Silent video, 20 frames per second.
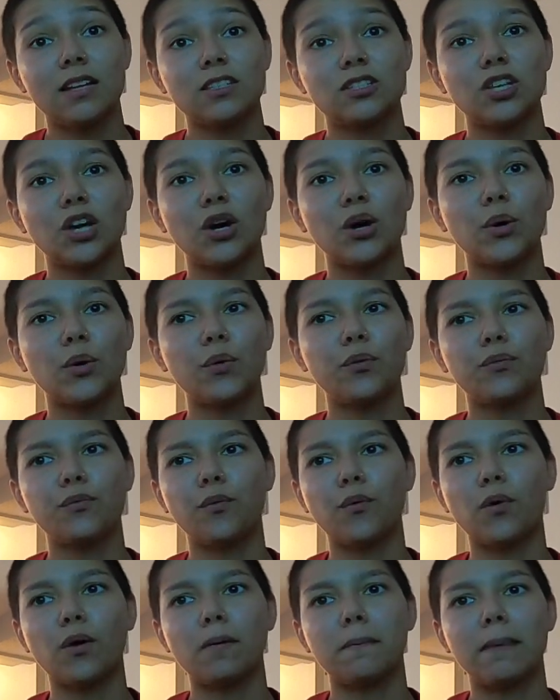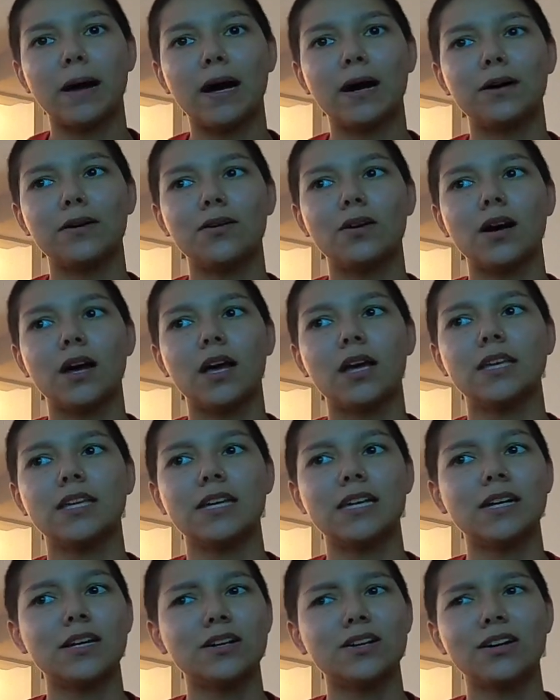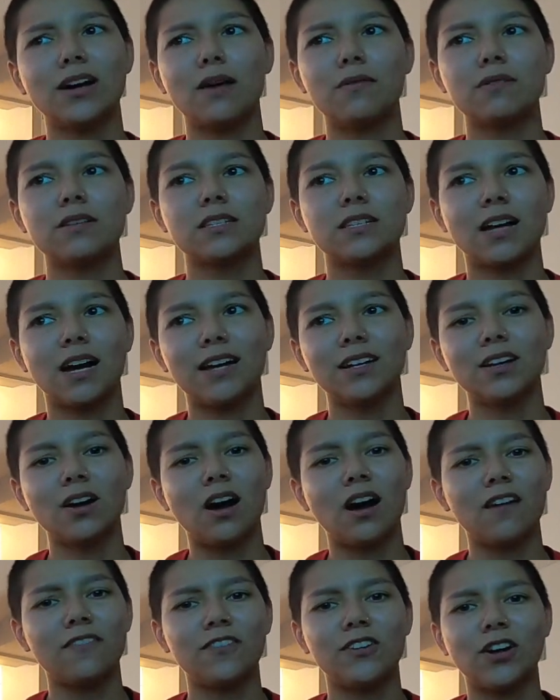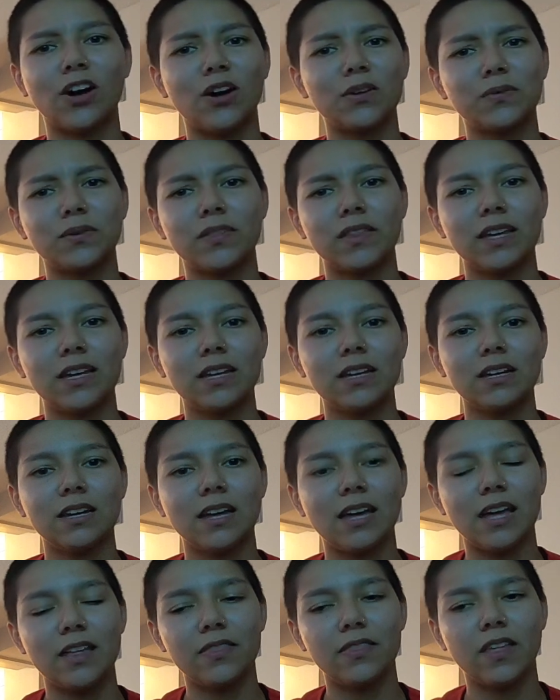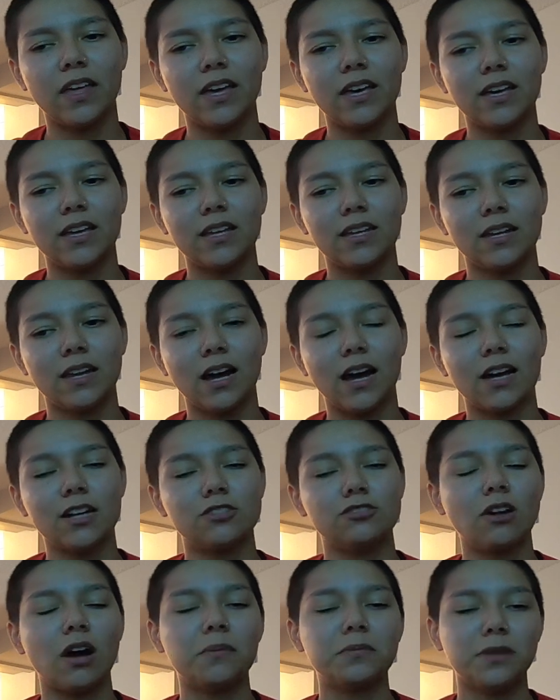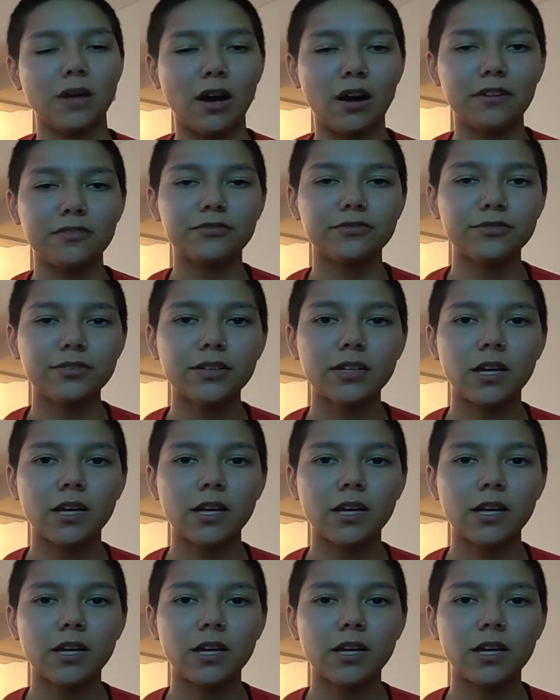So for about a year, I was kind of off and on with it, and then I dropped off.